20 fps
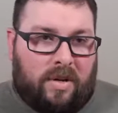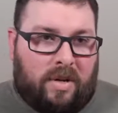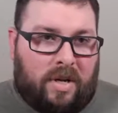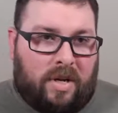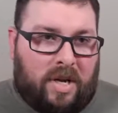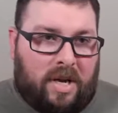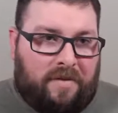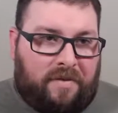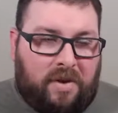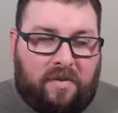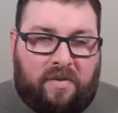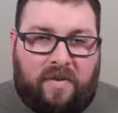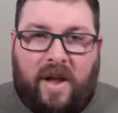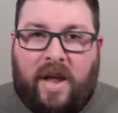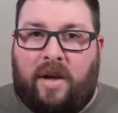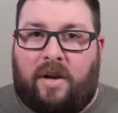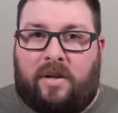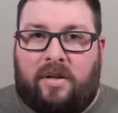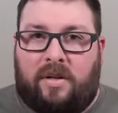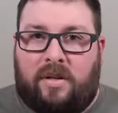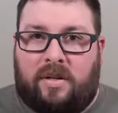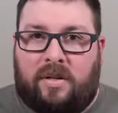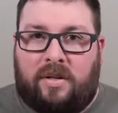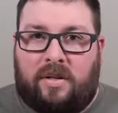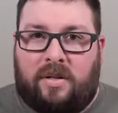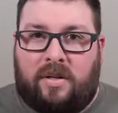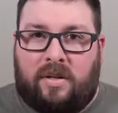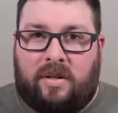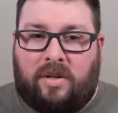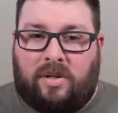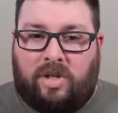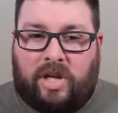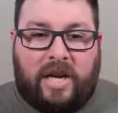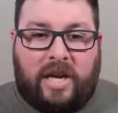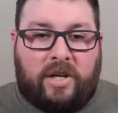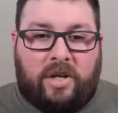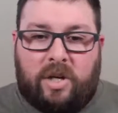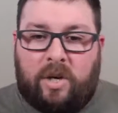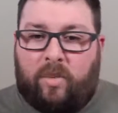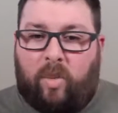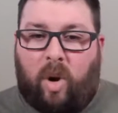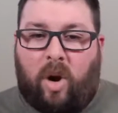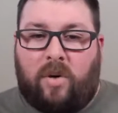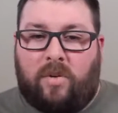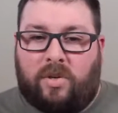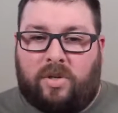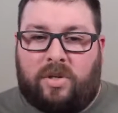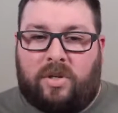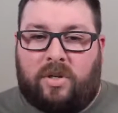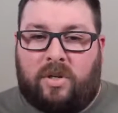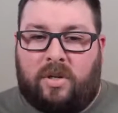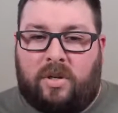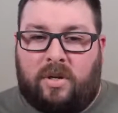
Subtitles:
if you fail, change your approach.